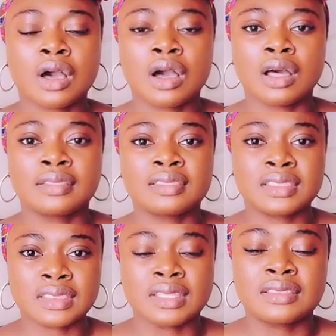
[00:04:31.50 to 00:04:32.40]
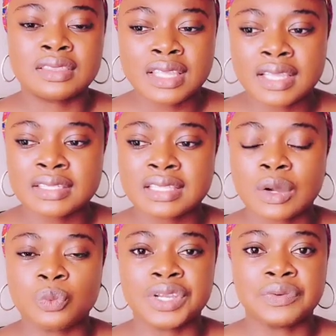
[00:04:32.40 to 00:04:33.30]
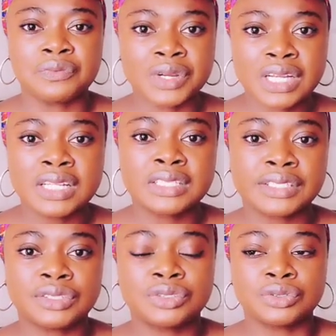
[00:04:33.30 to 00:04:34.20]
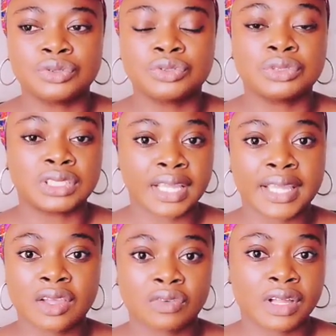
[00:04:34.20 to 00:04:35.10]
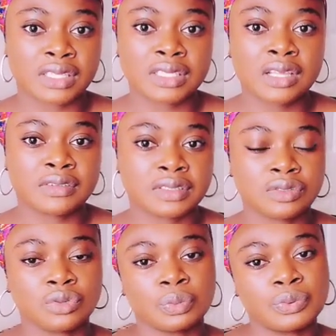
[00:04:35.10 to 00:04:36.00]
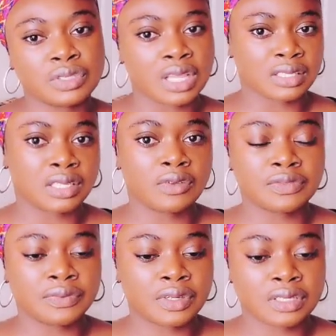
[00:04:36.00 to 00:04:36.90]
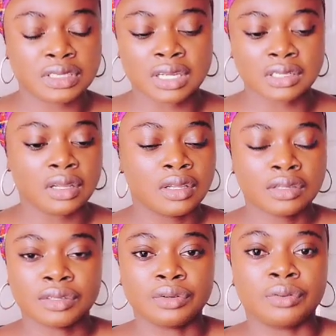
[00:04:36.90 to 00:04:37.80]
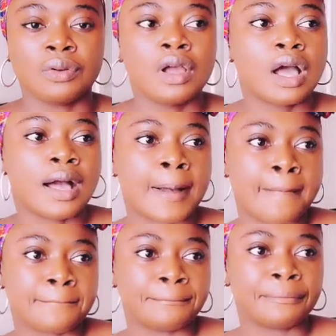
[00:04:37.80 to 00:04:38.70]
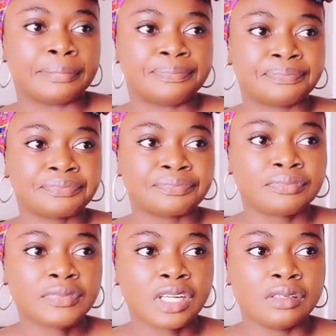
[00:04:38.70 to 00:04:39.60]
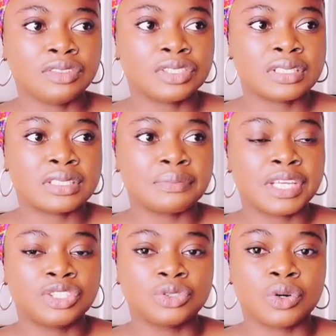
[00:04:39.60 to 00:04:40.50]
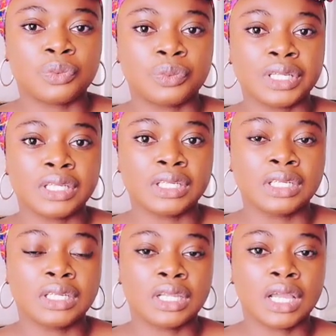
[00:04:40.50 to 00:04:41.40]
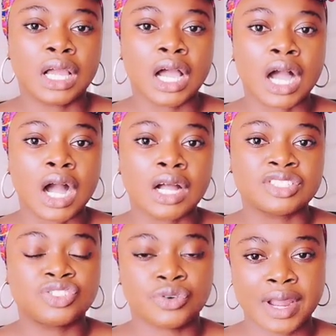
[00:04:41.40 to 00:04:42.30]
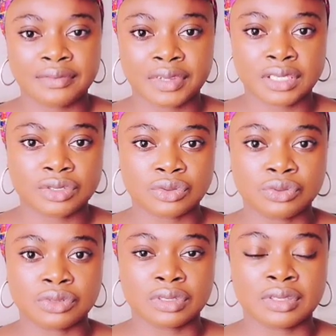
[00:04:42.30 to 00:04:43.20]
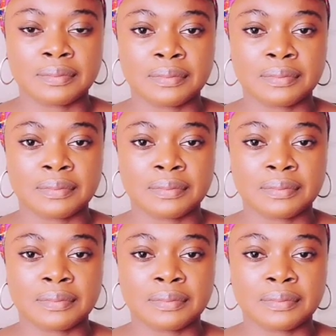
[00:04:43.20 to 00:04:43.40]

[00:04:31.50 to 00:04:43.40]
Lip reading: the things that we really need to do to take care of ourselves, you know, put ourselves first, and, you know, just make sure we are striving to